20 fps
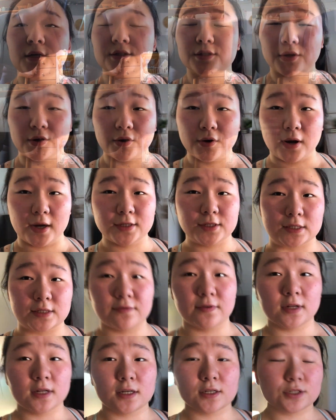So I just
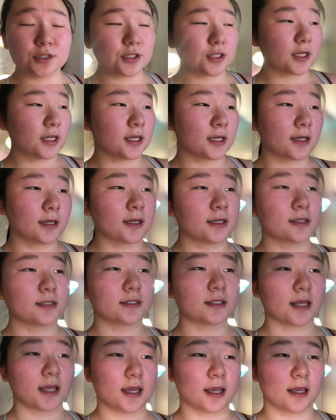finished
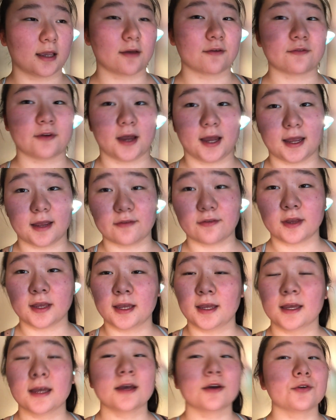day five.
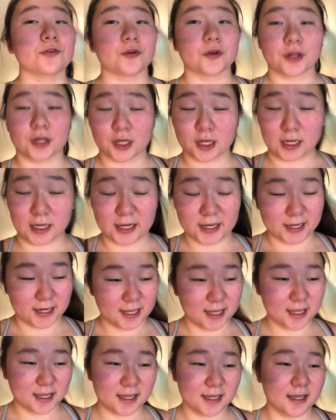Really good,
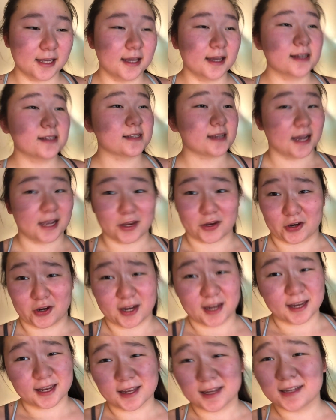
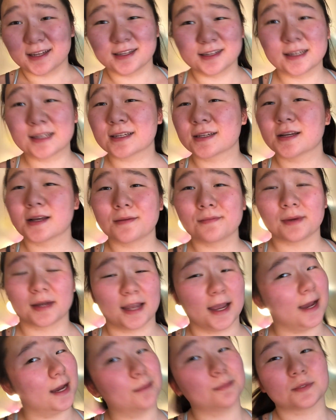tiring. My
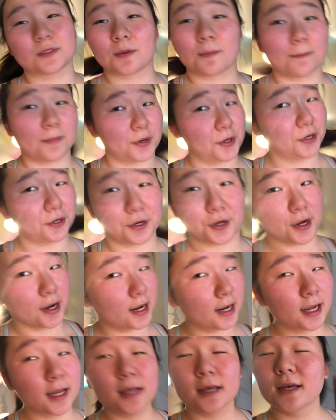abs burn,
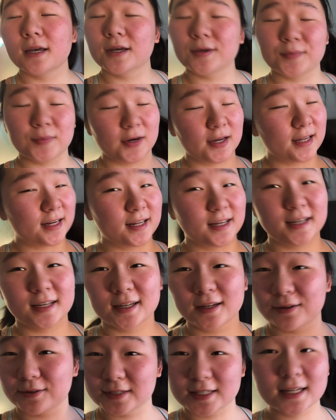but
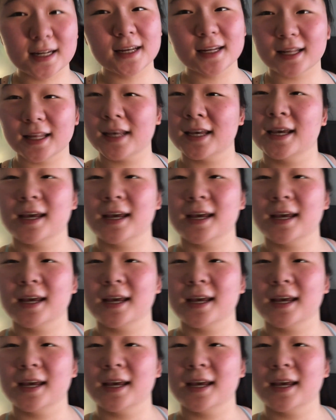did it,